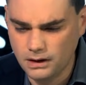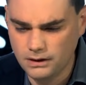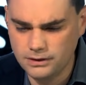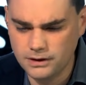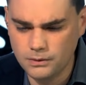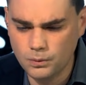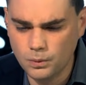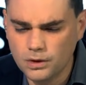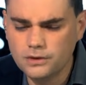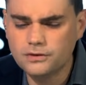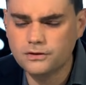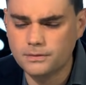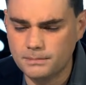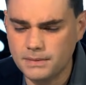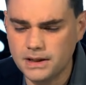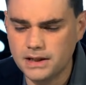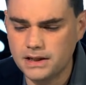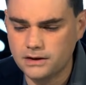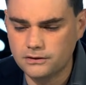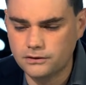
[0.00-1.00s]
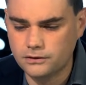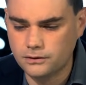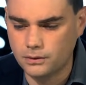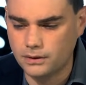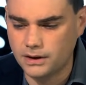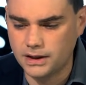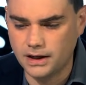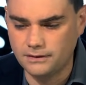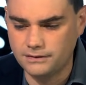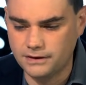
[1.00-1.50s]
the worst media
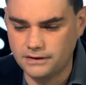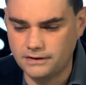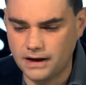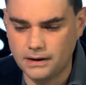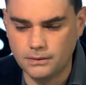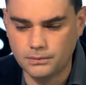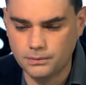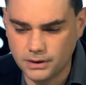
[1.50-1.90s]
story of the day.